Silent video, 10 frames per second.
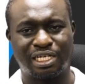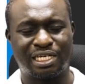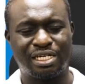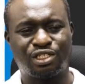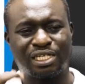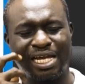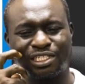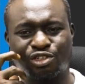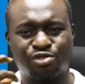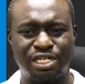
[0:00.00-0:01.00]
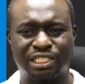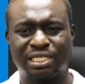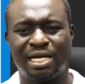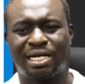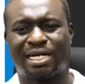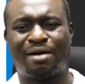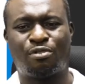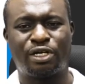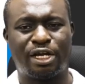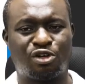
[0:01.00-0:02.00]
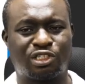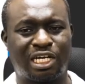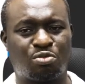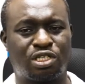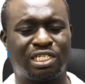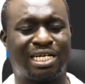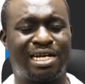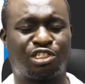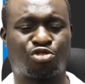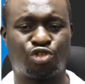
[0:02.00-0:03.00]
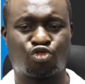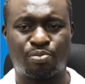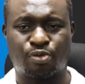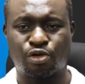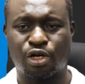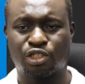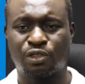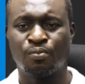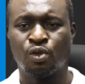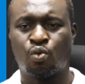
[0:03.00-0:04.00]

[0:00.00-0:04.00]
The gills excrete carbon dioxide, which is an excretory product.